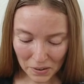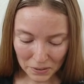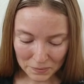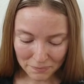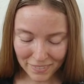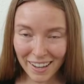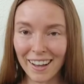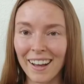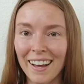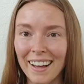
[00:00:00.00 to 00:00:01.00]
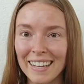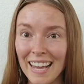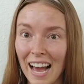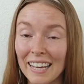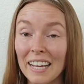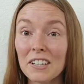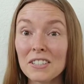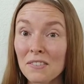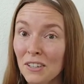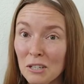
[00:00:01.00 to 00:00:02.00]
so uh, yeah, get
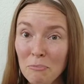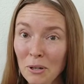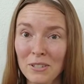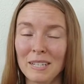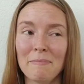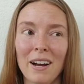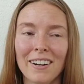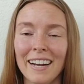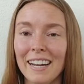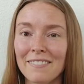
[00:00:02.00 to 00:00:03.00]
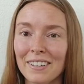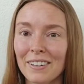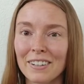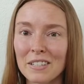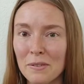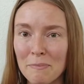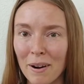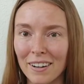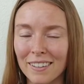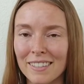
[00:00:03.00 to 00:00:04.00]
yourself a good protein powder if you're going to
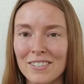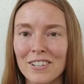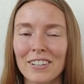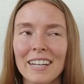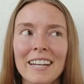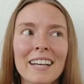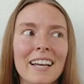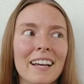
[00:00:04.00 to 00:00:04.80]
embark on this journey,